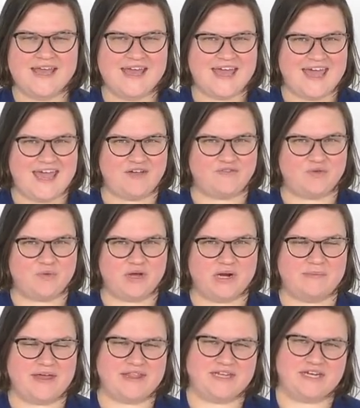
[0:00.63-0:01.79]
Hey everyone, I'm
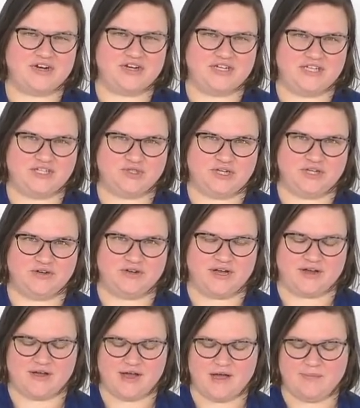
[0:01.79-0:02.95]
Ellen here at
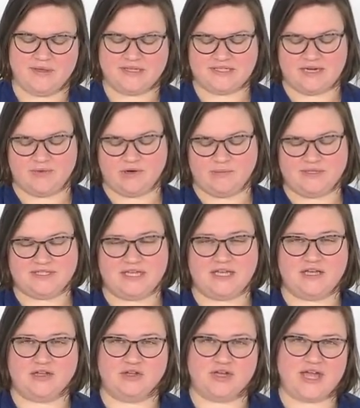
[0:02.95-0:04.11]
eTrailer.com and today we're going to be taking
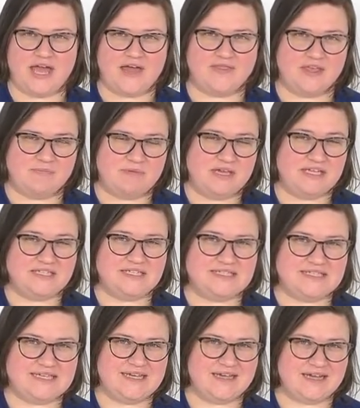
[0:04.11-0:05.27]
a look at the
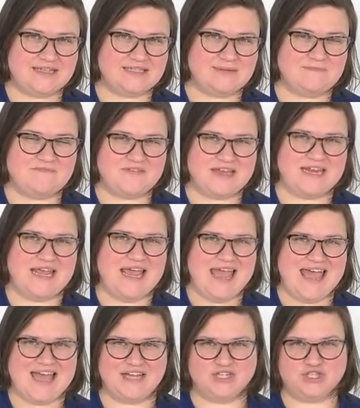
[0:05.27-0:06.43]
PTC Custom Fit
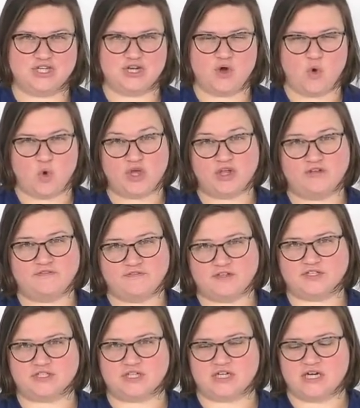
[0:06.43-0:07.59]
Engine Oil
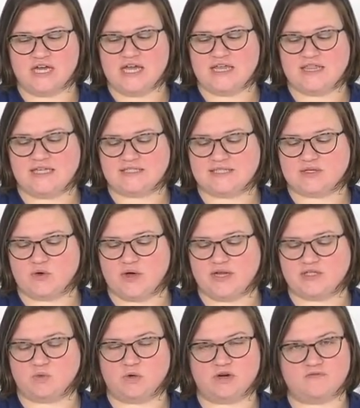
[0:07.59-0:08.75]
Filter. This is going to
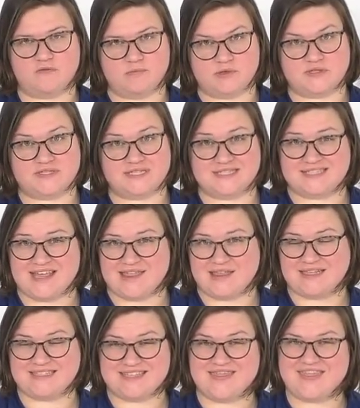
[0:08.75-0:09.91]
work for both
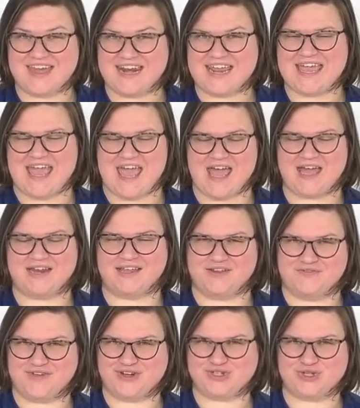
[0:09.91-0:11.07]
synthetic and
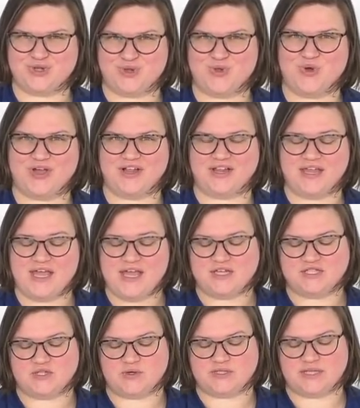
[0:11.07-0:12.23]
conventional oil,
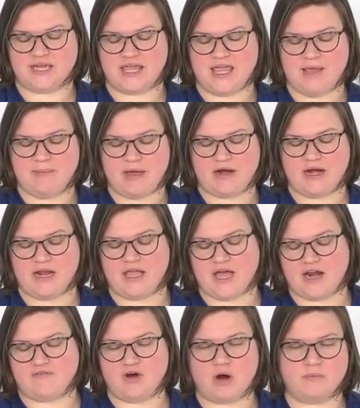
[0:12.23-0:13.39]
so it's going to keep out any kind of
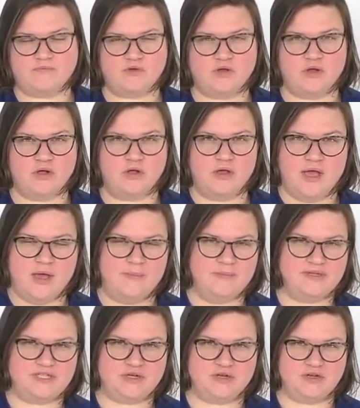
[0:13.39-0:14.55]
harmful
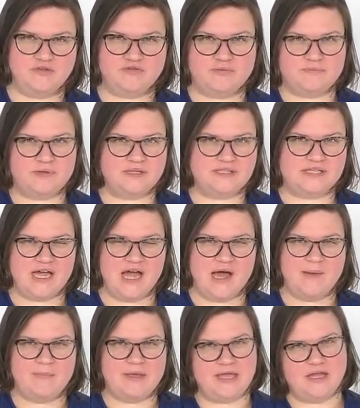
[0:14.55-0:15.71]
material from building
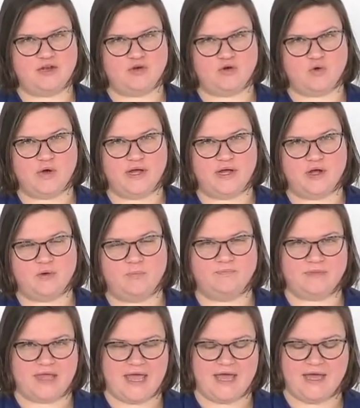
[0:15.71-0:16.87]
up in your oil
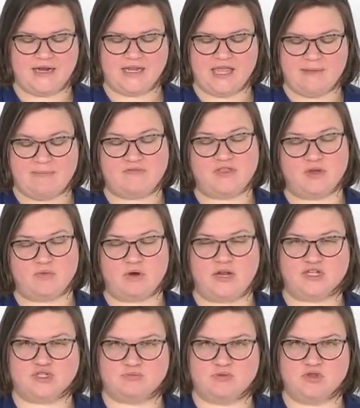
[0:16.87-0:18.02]
and keep everything running
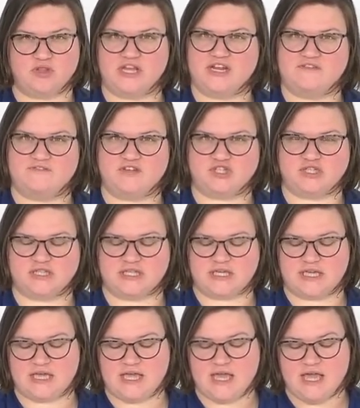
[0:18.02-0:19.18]
smoothly and efficiently.
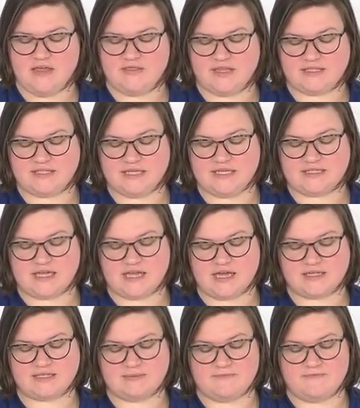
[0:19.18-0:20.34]
This is a
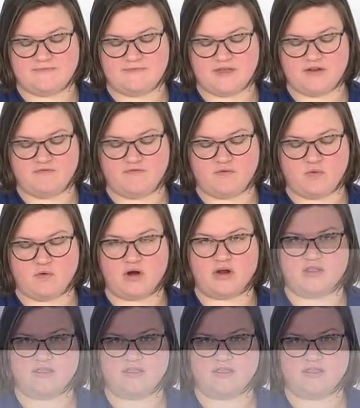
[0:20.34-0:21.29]
custom fit for the